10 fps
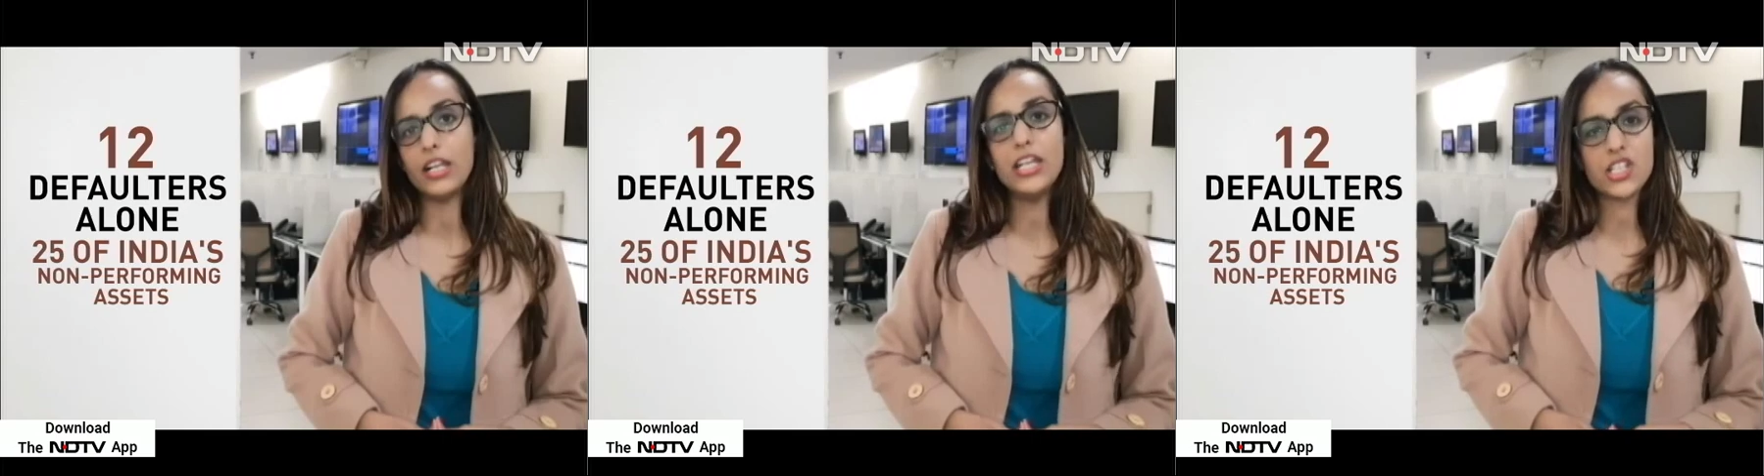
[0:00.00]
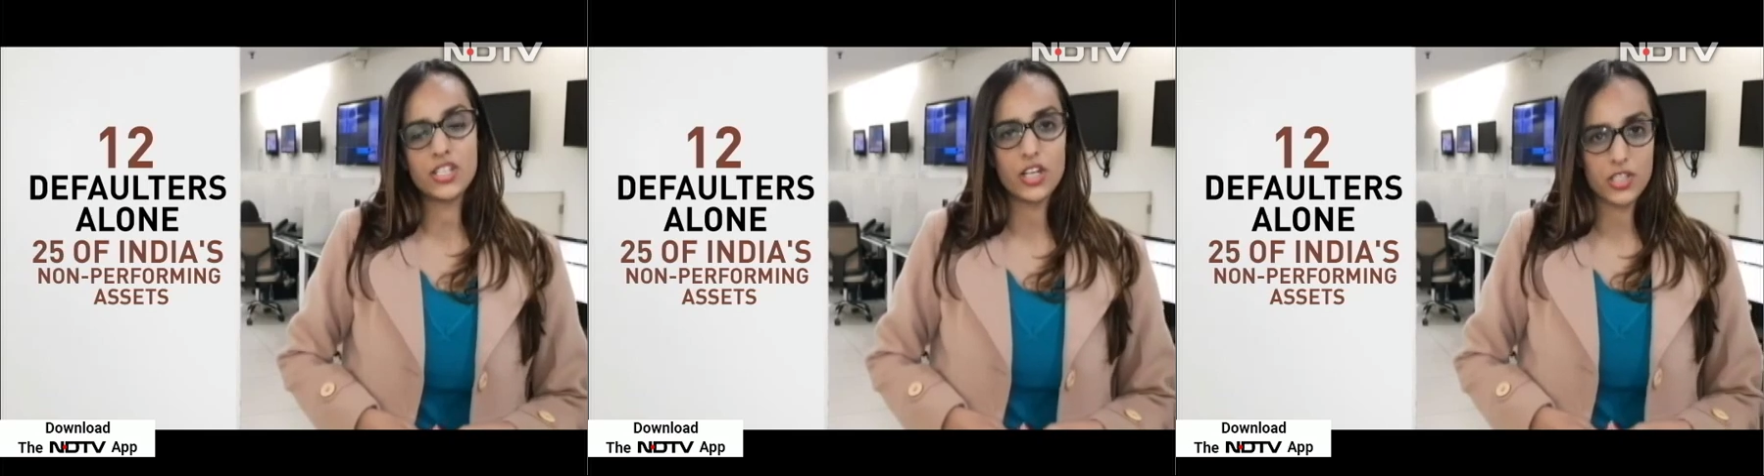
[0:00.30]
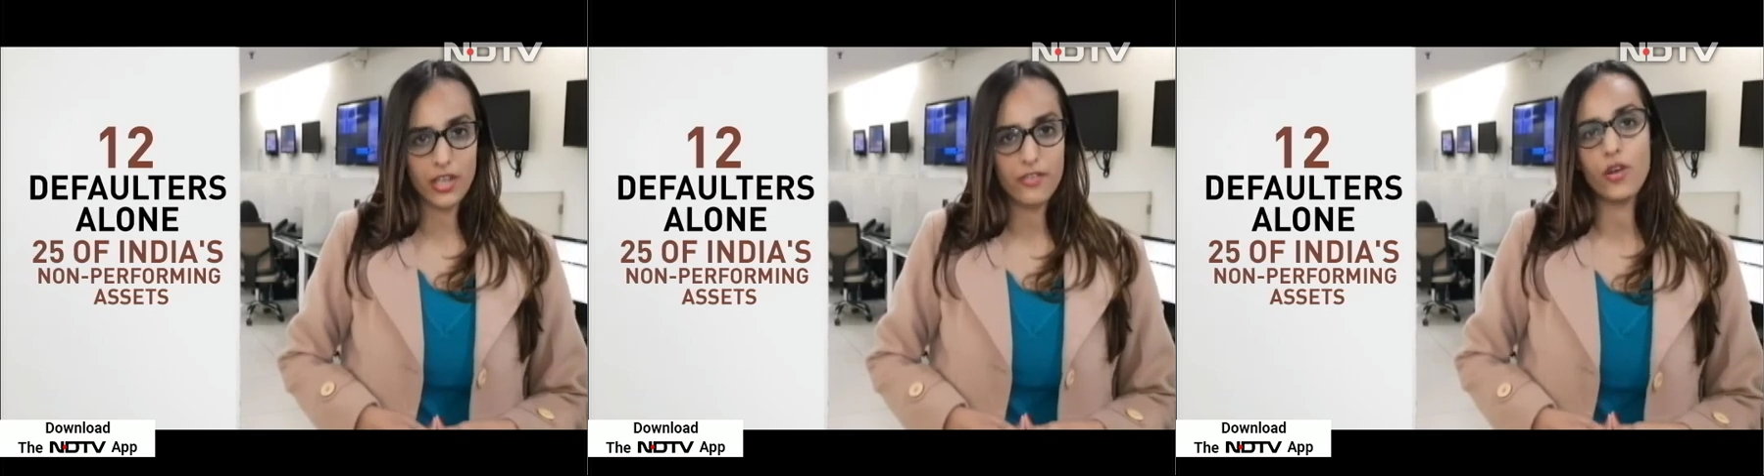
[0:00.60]
Alisha
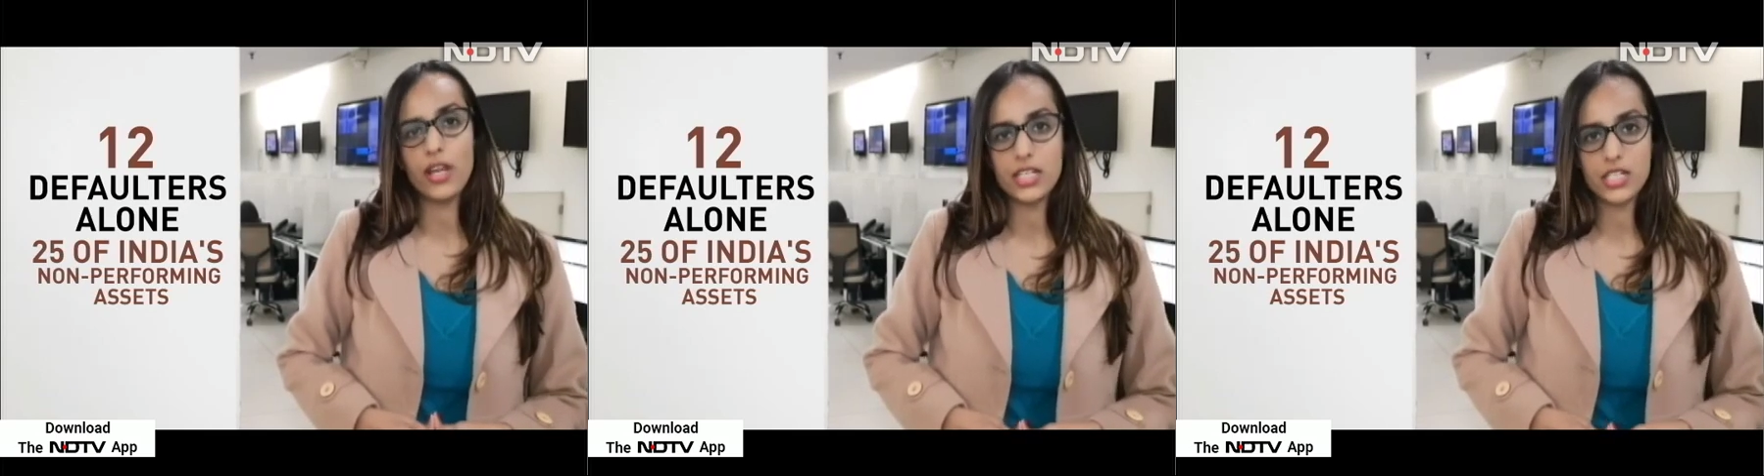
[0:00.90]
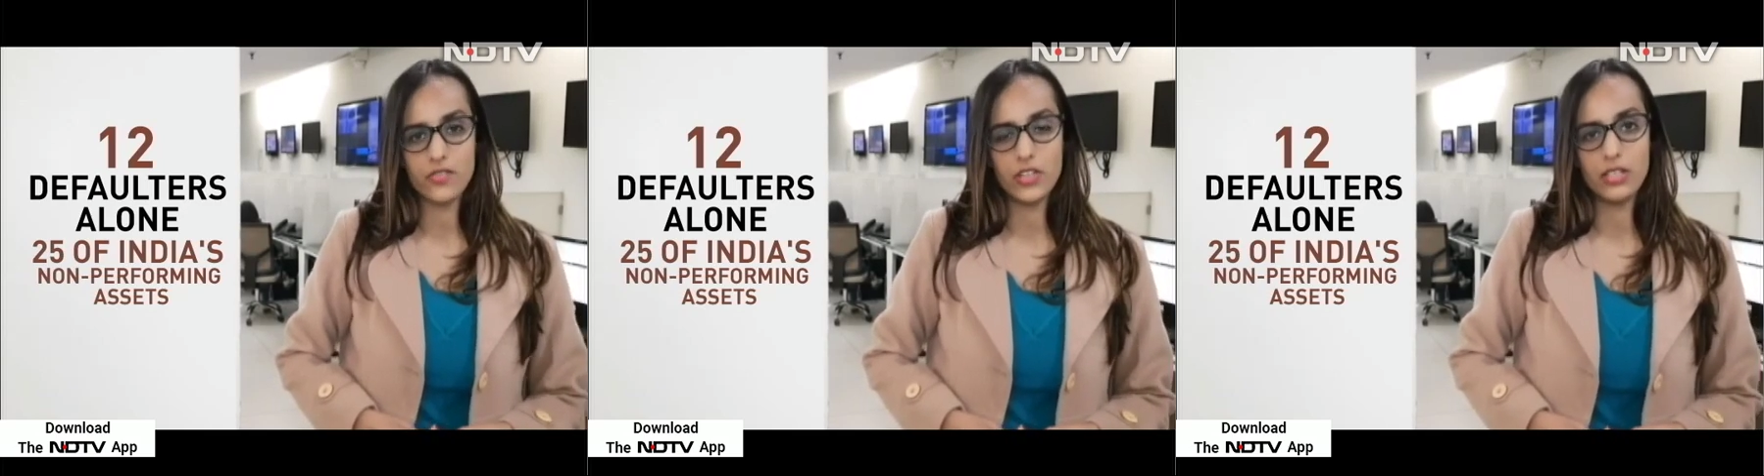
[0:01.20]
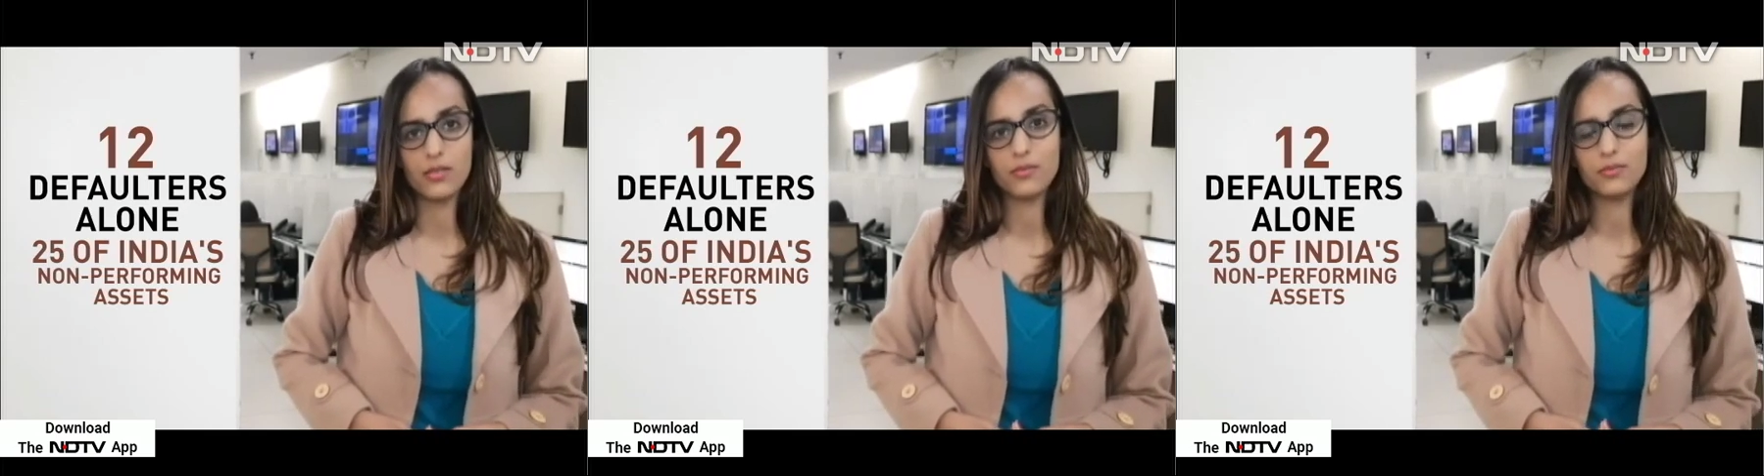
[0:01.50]
Sachdev for N D T V.